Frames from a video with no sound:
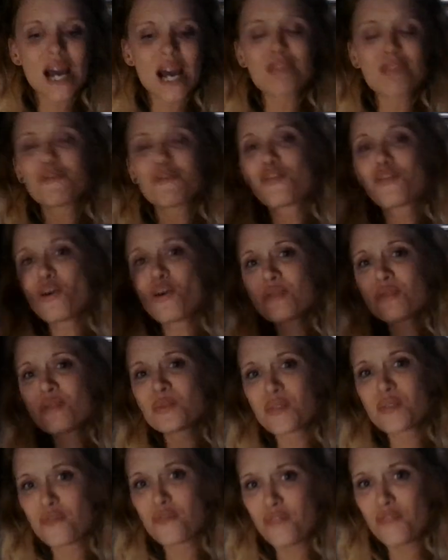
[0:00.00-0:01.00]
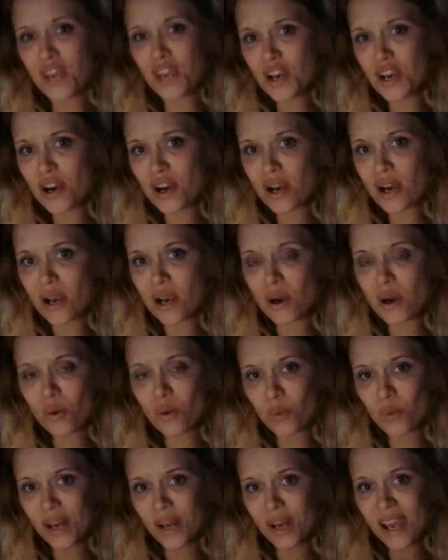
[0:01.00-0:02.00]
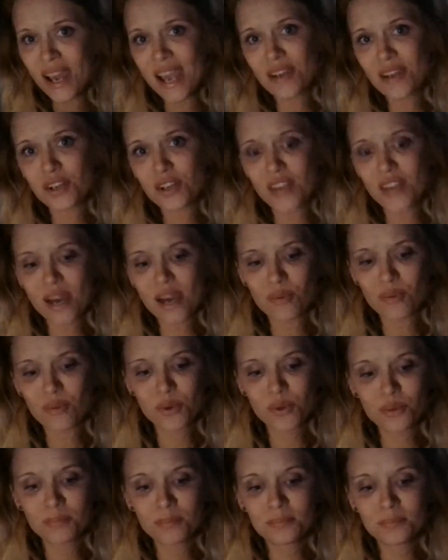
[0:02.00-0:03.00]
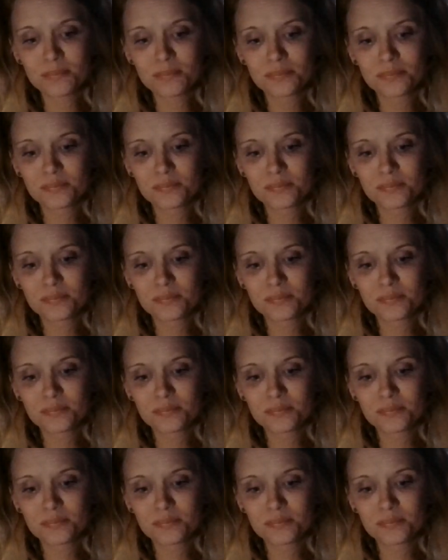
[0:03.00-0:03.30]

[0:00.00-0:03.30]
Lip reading: I froze with fear when I entered that room.